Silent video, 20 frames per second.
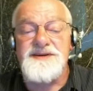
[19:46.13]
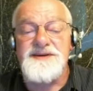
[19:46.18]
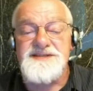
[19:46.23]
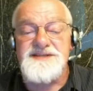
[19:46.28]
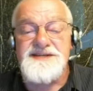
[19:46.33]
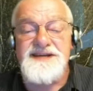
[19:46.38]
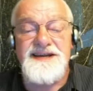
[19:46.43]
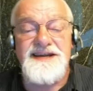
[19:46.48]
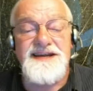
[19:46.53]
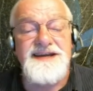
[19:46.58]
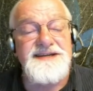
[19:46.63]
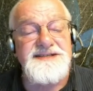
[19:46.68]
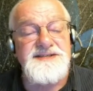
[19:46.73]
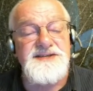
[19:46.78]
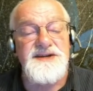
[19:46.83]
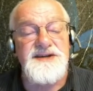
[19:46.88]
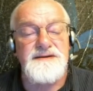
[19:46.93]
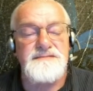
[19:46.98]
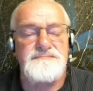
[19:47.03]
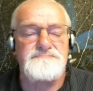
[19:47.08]
which
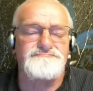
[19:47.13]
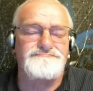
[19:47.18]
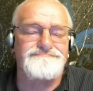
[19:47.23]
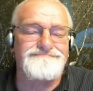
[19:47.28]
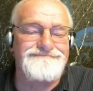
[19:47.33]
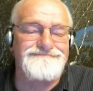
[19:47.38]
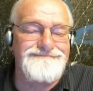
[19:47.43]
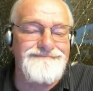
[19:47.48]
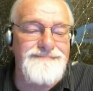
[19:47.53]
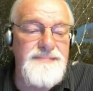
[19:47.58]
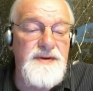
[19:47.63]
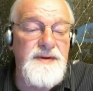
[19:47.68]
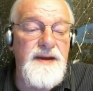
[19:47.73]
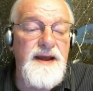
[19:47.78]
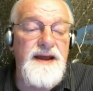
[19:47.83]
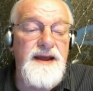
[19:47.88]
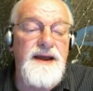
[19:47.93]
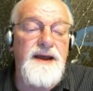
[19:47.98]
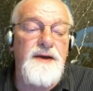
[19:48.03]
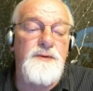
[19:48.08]
is
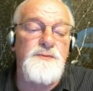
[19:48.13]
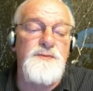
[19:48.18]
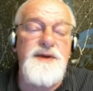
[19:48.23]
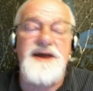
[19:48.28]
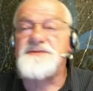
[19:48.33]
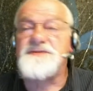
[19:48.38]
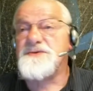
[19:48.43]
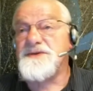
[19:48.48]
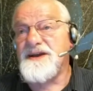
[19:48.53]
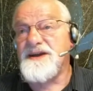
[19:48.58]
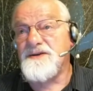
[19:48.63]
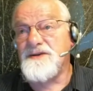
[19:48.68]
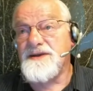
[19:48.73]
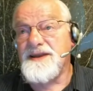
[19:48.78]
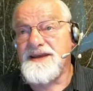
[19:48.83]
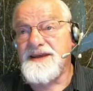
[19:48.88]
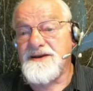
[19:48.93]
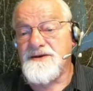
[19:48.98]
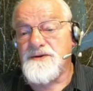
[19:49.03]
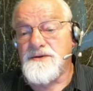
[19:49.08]
rather
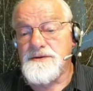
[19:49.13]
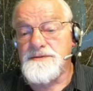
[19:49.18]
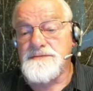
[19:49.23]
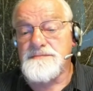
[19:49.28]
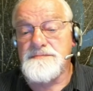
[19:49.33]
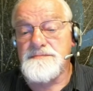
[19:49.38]
illegal.